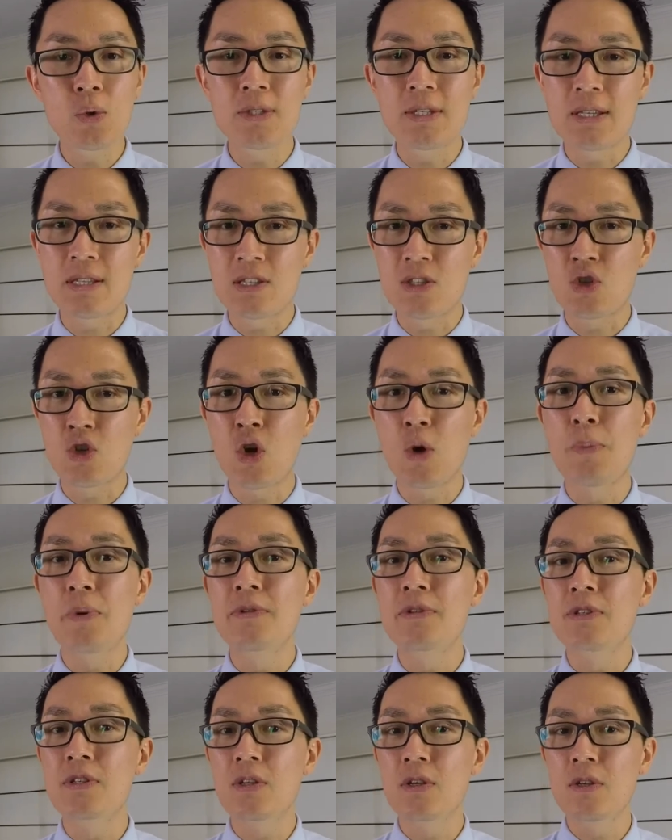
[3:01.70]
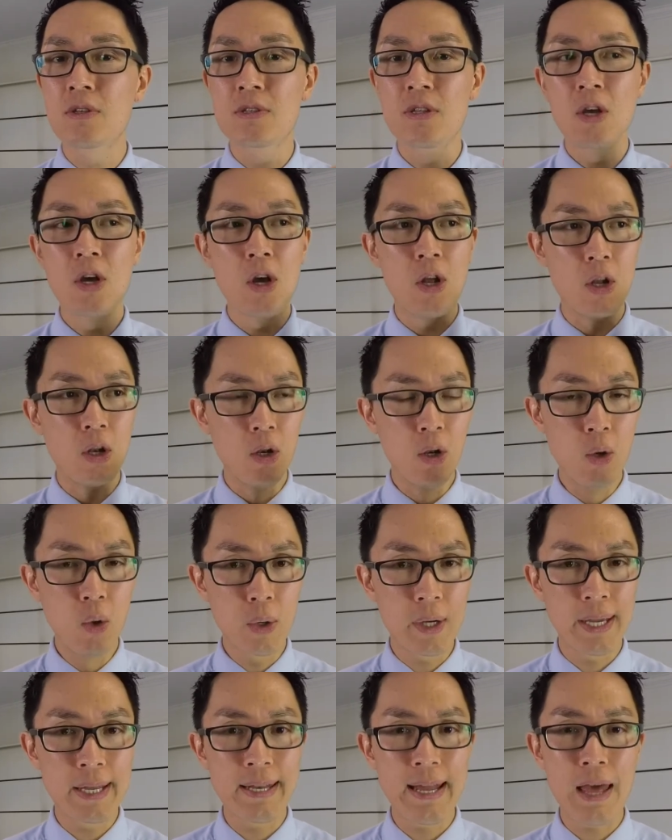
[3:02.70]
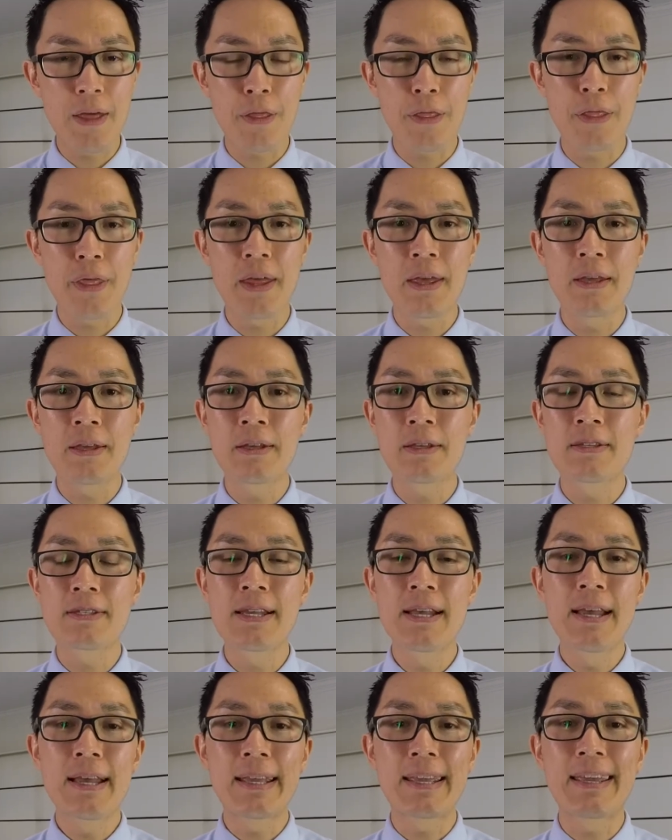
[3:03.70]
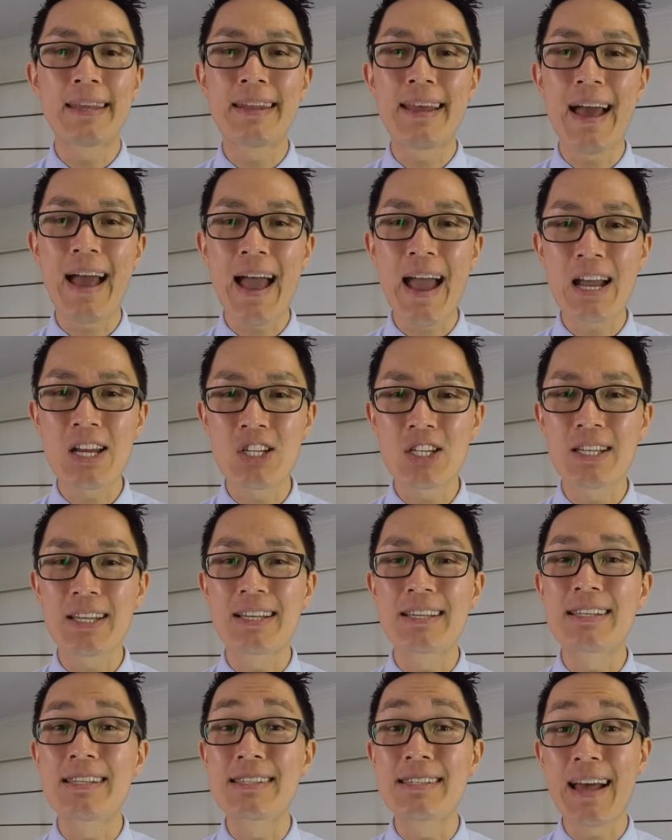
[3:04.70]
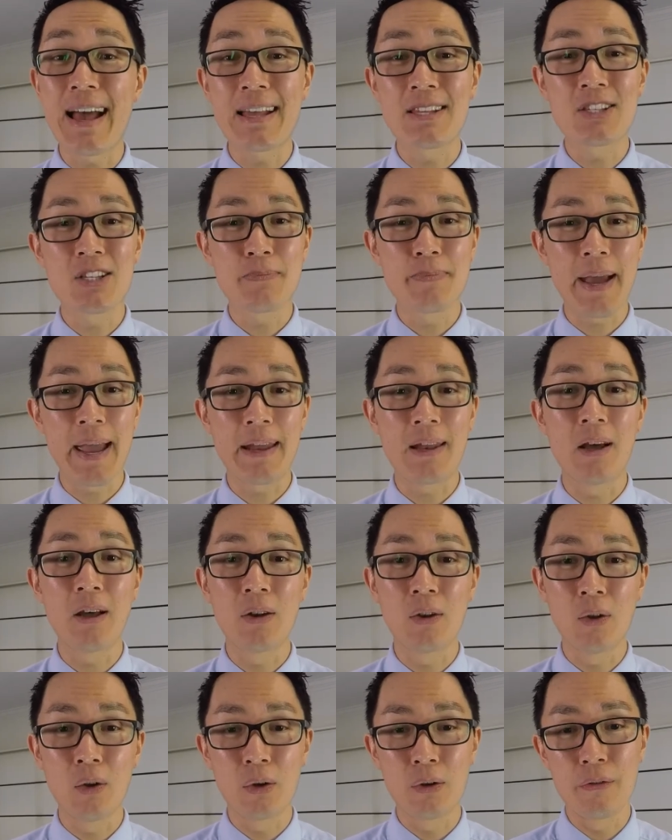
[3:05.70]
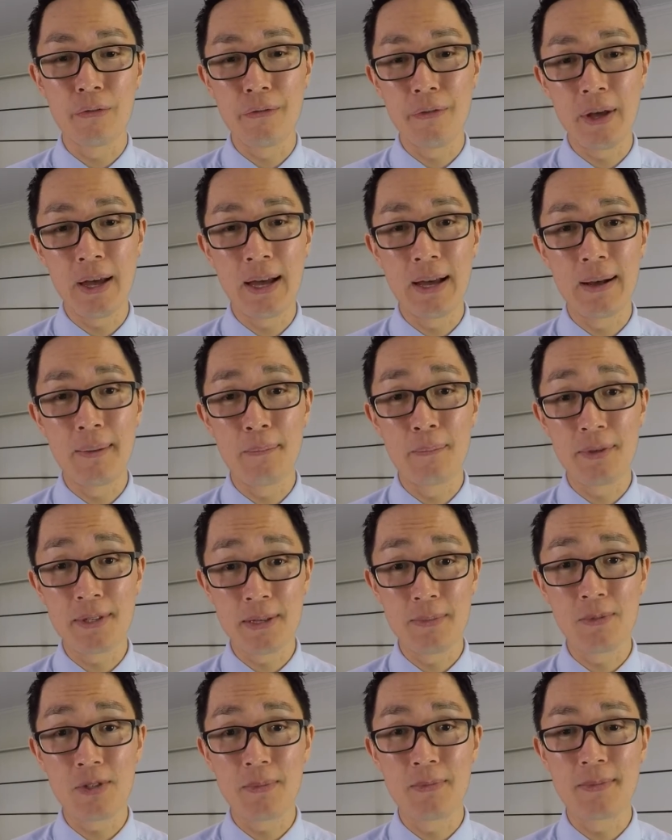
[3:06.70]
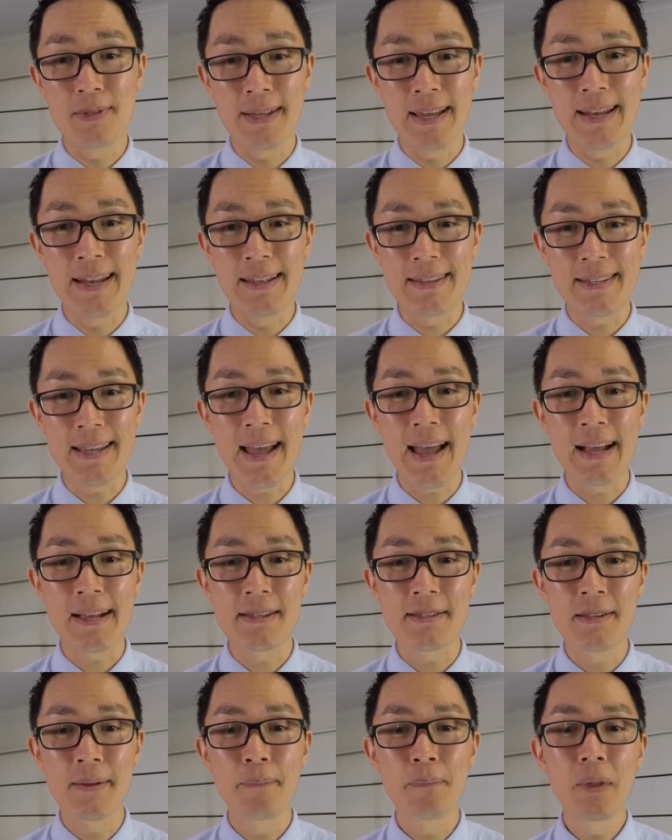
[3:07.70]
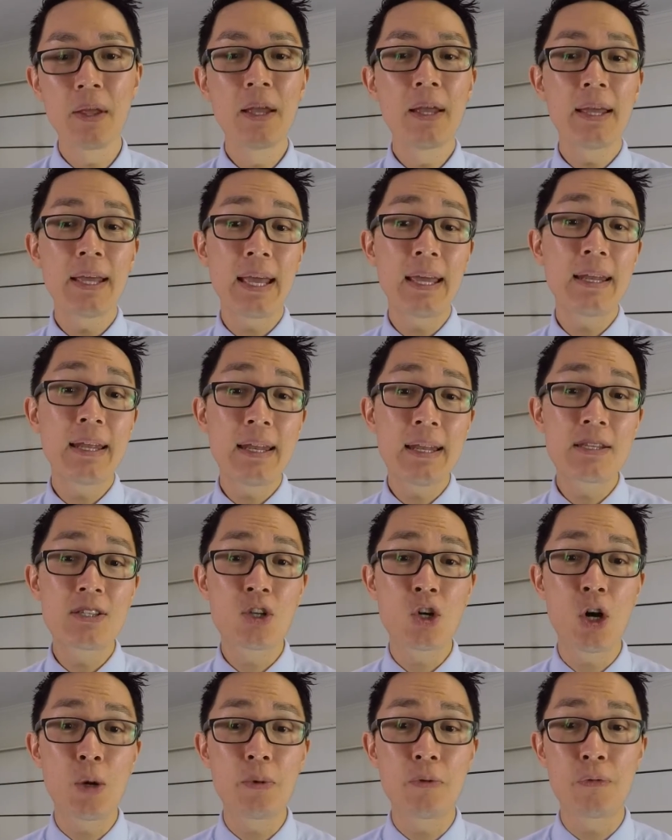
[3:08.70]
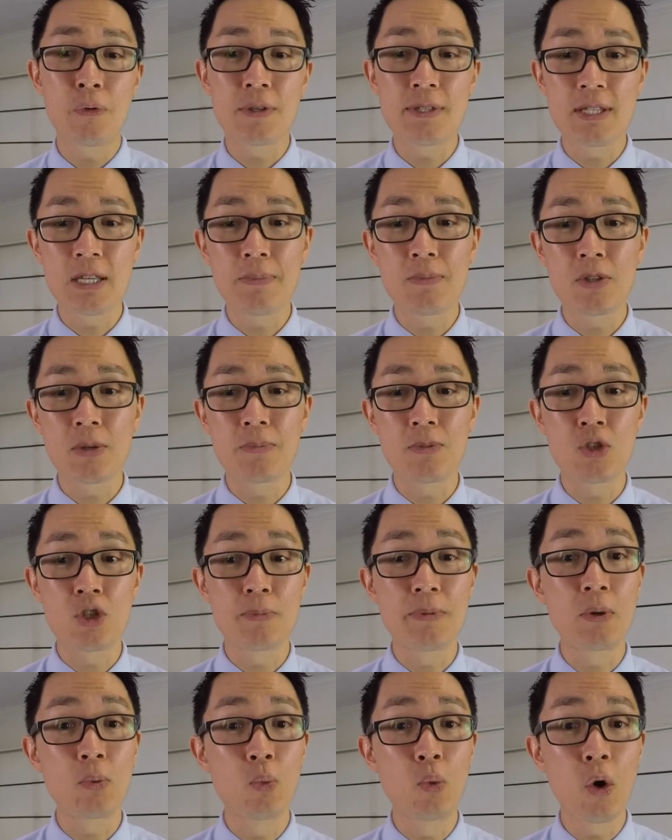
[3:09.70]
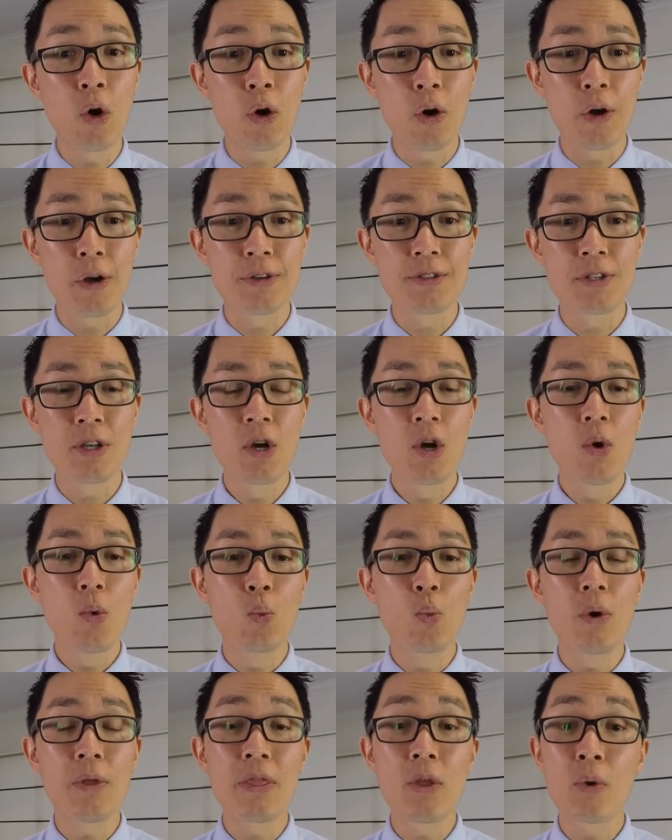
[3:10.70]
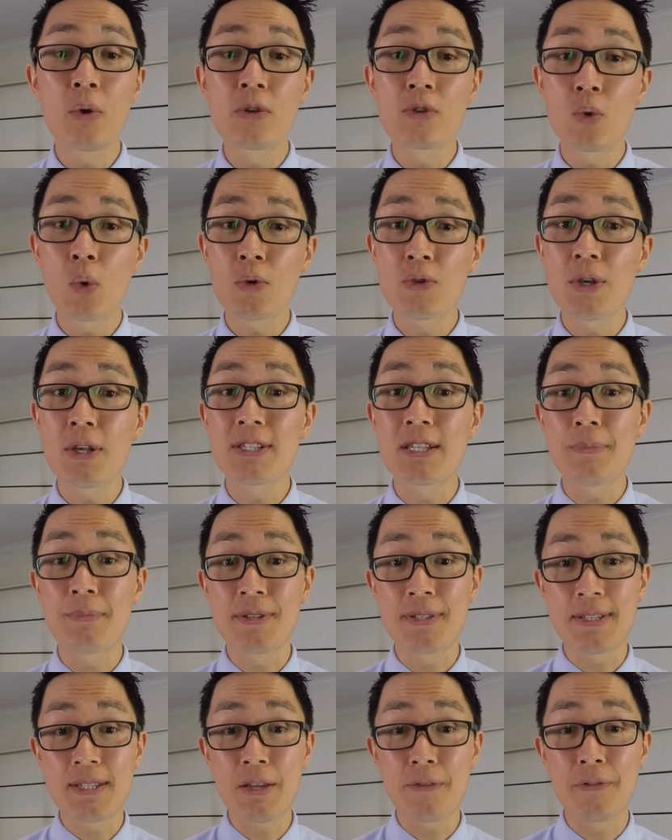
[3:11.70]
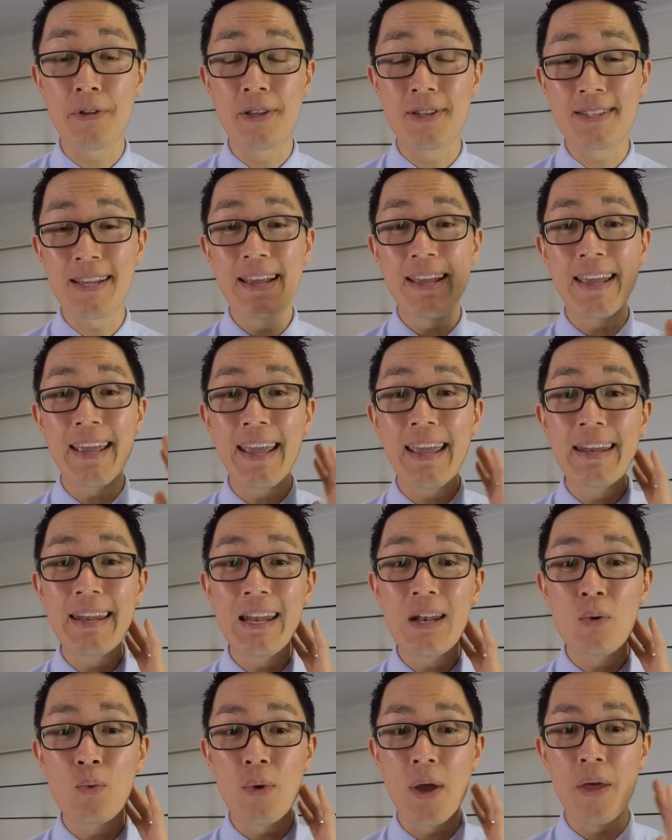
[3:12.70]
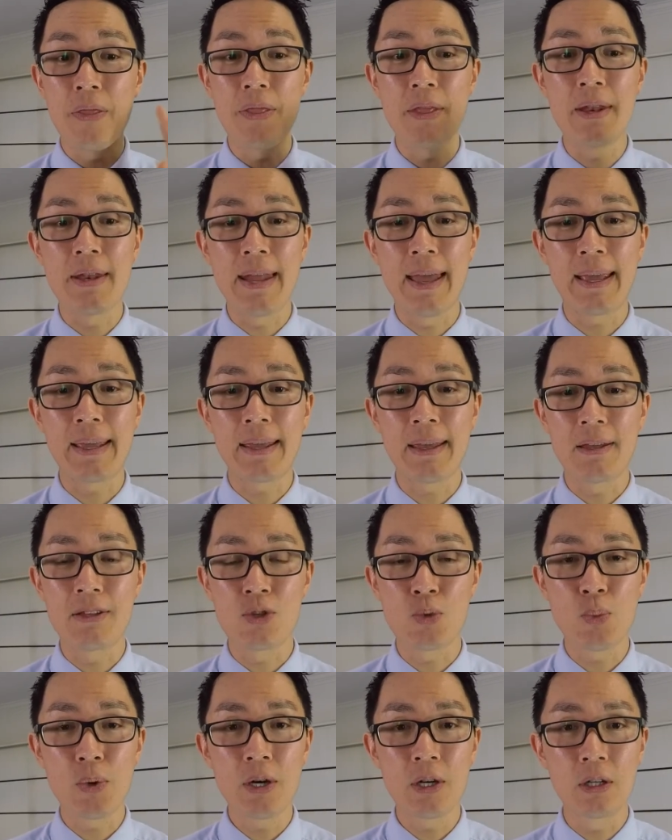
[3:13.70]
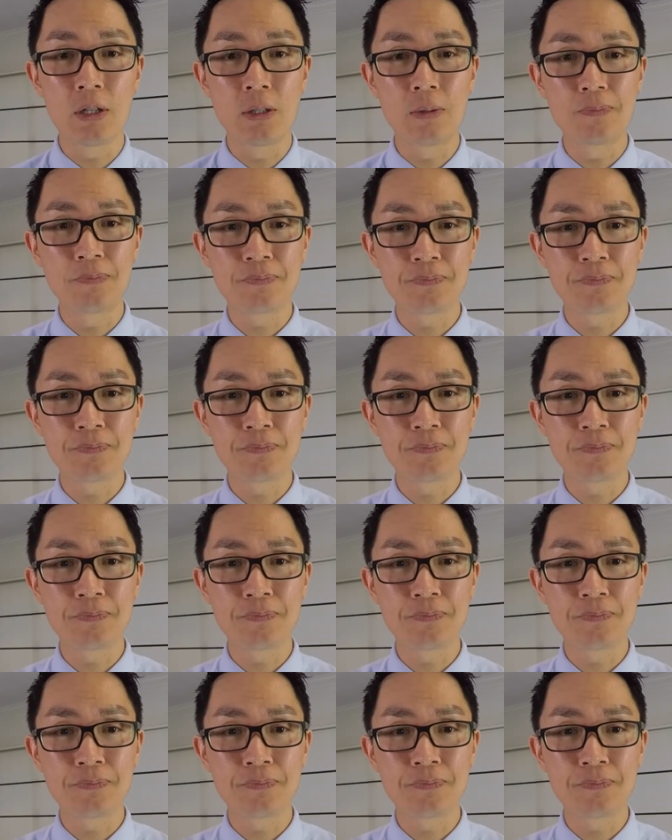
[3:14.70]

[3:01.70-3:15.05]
disturbances, looking at things, can actually exacerbate a lot of um, symptoms and attacks. And it is common for symptoms to be worse when there is also some stiffness in and around the neck as well.